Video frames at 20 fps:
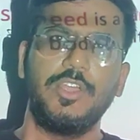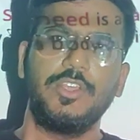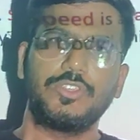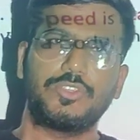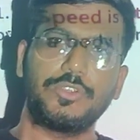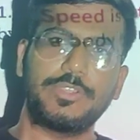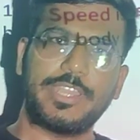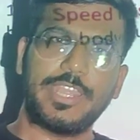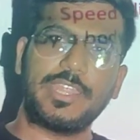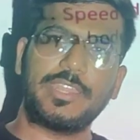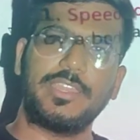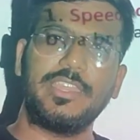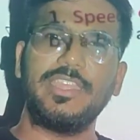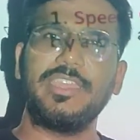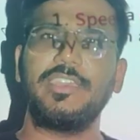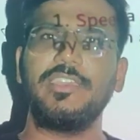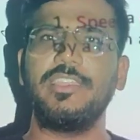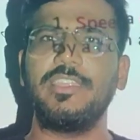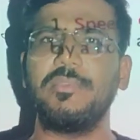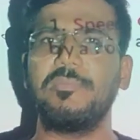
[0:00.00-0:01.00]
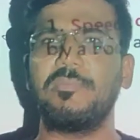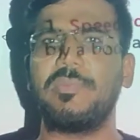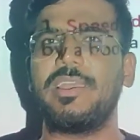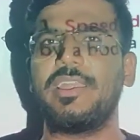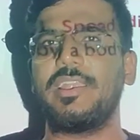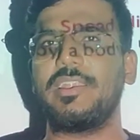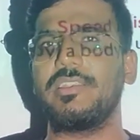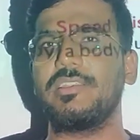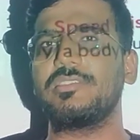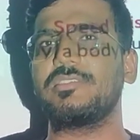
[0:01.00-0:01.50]
So technically, by
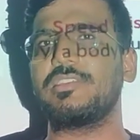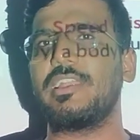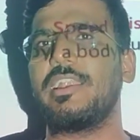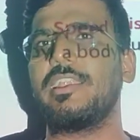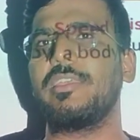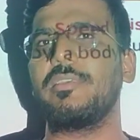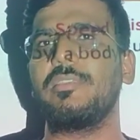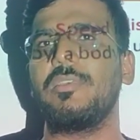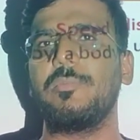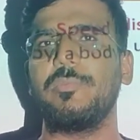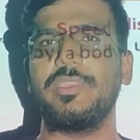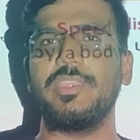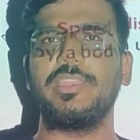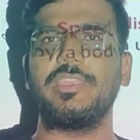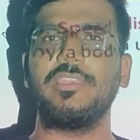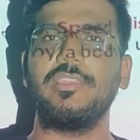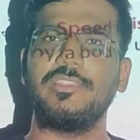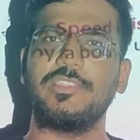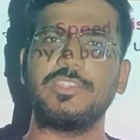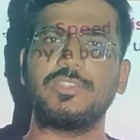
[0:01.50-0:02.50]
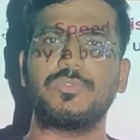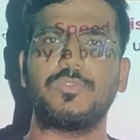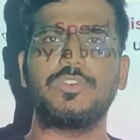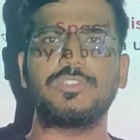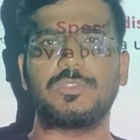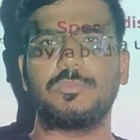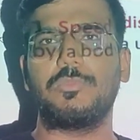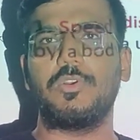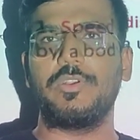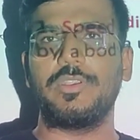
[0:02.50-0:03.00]
understanding the meaning, this
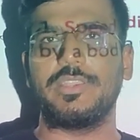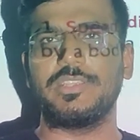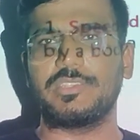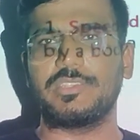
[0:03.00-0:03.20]
was about